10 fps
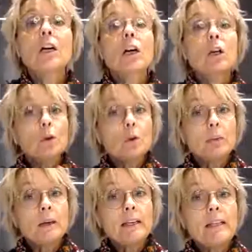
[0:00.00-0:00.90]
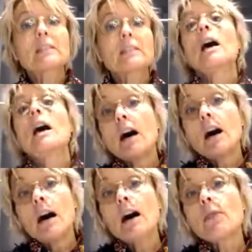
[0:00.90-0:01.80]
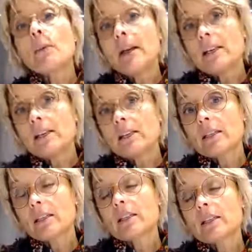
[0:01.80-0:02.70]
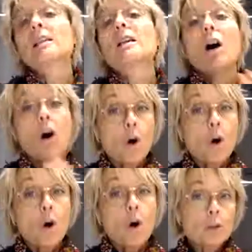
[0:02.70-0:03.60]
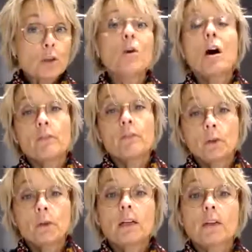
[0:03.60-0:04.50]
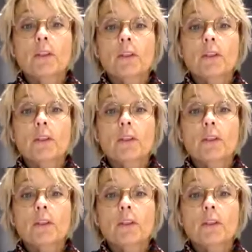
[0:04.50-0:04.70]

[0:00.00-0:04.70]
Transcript: good plates are the basics also of good health.